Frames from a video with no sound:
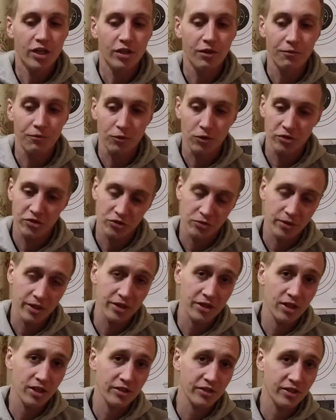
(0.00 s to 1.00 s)
the first red
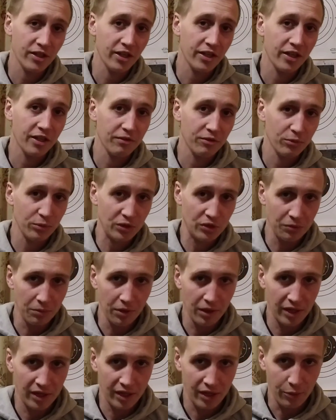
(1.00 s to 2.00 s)
dot sight I ever went to
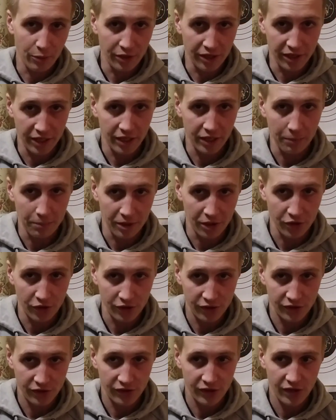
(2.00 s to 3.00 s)
buy, I went into
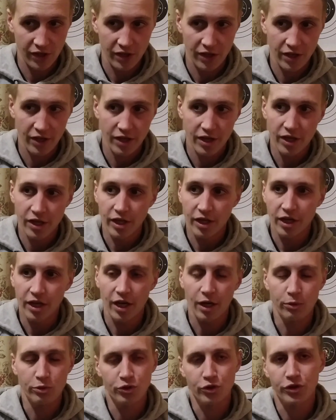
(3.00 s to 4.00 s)
Cabela's.
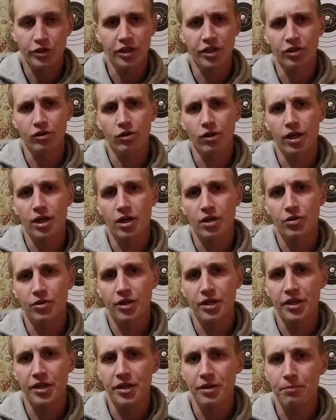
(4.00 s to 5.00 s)
I was looking around,
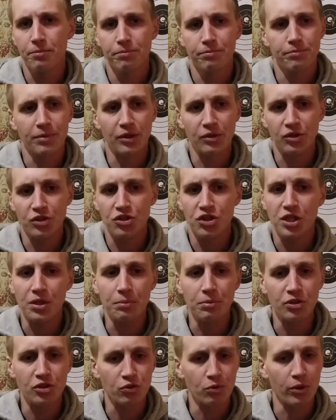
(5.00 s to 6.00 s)
and about the
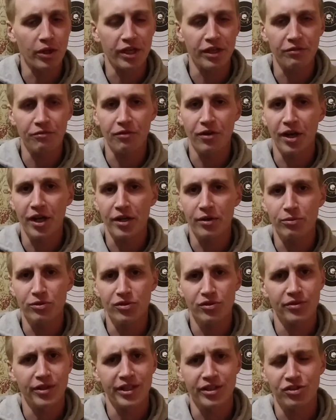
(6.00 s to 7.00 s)
cheapest one I could find
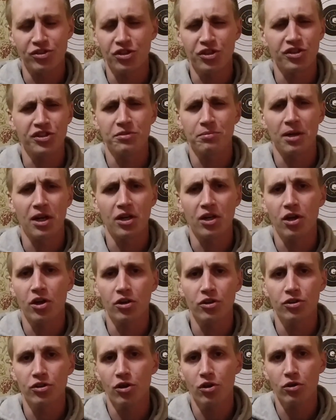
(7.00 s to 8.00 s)
was like just about
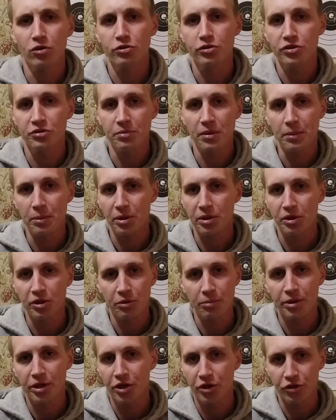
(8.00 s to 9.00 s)
$100, maybe a
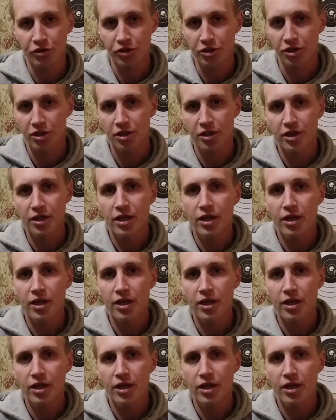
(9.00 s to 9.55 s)
little bit under.